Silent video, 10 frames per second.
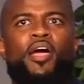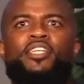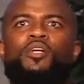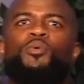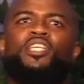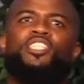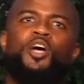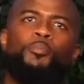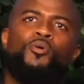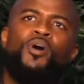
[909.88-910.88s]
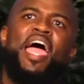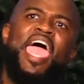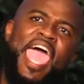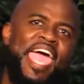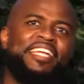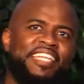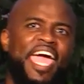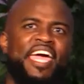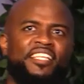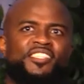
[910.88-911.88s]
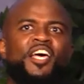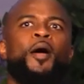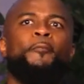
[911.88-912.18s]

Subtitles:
praise him with the timbrel and dance,